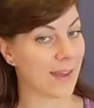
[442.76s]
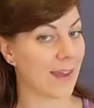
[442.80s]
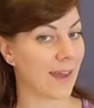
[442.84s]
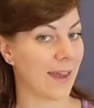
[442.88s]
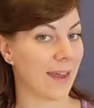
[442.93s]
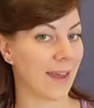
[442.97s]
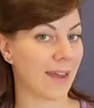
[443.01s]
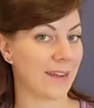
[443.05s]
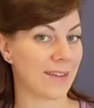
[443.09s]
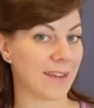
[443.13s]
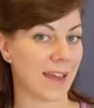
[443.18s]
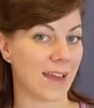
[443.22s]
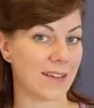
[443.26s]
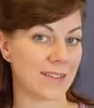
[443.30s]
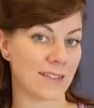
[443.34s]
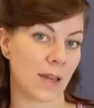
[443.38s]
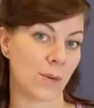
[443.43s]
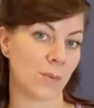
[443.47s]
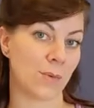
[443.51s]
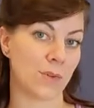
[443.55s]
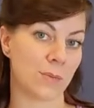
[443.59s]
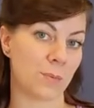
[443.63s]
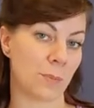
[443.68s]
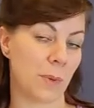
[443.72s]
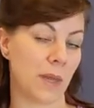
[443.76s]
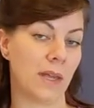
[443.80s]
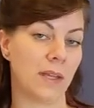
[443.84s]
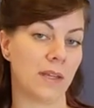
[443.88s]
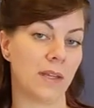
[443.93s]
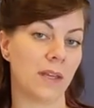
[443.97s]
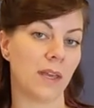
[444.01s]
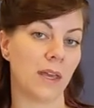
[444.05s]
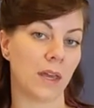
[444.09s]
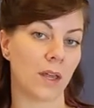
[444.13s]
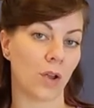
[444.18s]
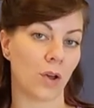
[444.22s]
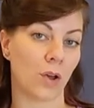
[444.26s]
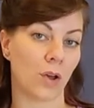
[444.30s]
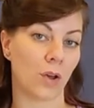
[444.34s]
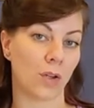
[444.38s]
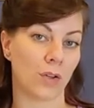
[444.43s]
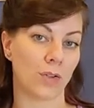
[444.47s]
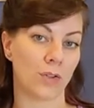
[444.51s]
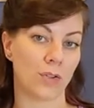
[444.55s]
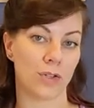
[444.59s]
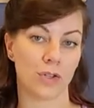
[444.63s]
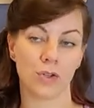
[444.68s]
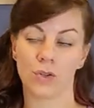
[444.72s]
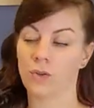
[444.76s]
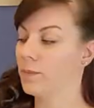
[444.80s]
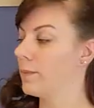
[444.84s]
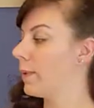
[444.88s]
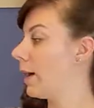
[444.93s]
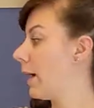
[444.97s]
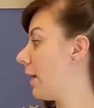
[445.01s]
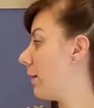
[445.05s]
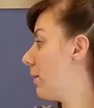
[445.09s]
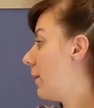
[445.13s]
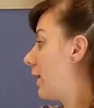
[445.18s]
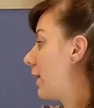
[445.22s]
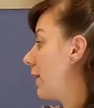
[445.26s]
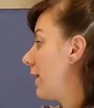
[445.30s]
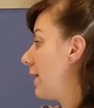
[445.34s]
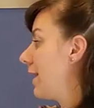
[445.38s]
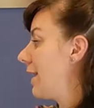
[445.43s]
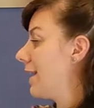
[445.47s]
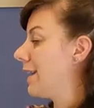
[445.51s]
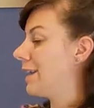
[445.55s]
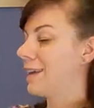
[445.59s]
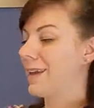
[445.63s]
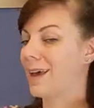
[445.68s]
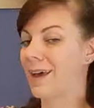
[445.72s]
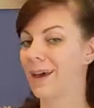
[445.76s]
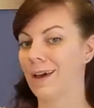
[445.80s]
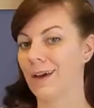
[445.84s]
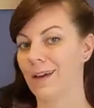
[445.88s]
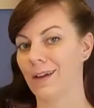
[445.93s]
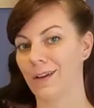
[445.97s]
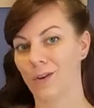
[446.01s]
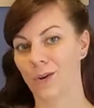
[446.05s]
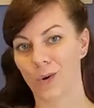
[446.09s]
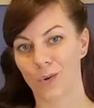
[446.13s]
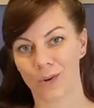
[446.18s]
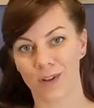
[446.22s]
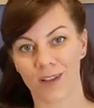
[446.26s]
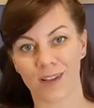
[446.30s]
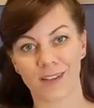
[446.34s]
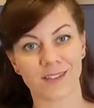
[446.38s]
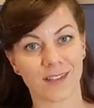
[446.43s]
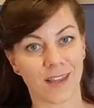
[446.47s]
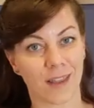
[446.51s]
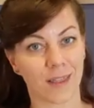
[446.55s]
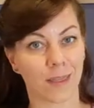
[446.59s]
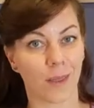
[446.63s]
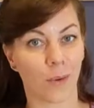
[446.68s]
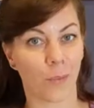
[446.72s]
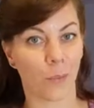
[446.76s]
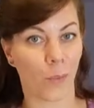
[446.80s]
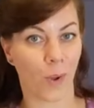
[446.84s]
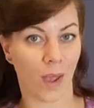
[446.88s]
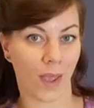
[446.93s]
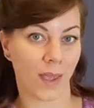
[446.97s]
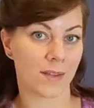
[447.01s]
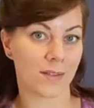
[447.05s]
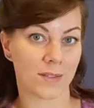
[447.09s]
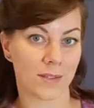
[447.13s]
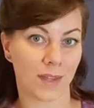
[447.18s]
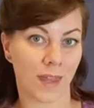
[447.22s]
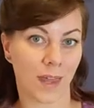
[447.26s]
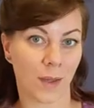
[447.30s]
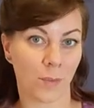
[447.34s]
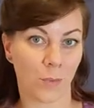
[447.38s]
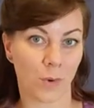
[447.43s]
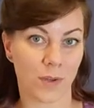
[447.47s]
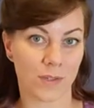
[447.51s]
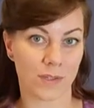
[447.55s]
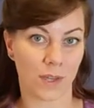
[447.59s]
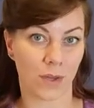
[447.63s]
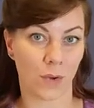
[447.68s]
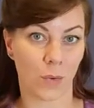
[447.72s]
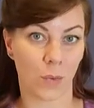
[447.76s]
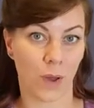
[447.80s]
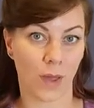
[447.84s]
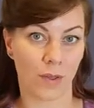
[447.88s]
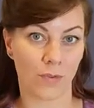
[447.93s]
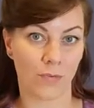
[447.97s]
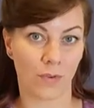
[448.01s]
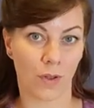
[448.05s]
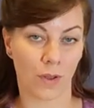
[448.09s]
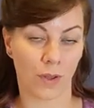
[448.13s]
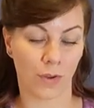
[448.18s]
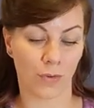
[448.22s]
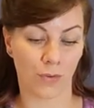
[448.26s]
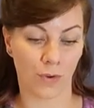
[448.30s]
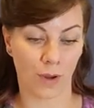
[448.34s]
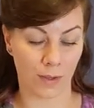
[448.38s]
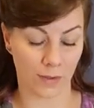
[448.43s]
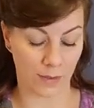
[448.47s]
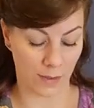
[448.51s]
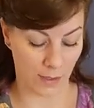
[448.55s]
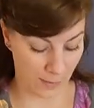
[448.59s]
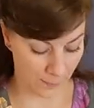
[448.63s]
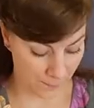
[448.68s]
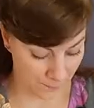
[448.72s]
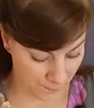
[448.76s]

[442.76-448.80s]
And as I was pinning it onto my mannequin, I noticed that the waistline wasn't quite falling correctly.